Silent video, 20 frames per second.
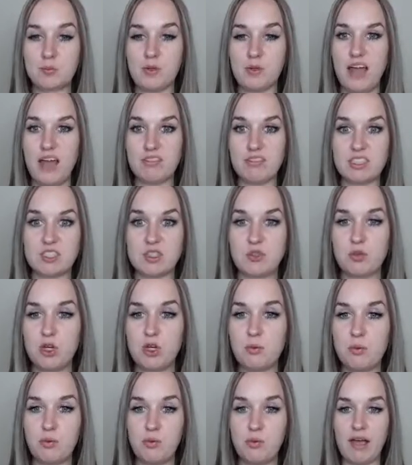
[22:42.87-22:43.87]
we have this
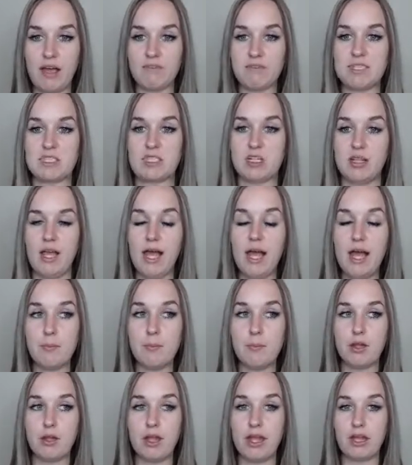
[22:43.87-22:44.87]
group and we have this or that,
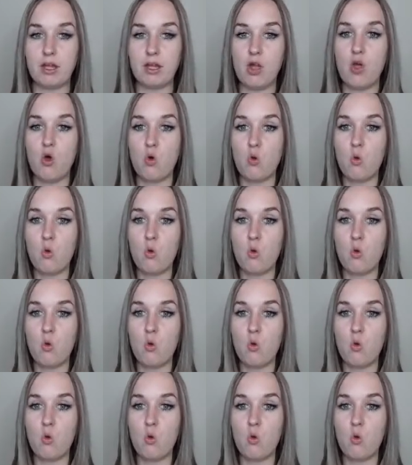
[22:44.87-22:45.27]
but like,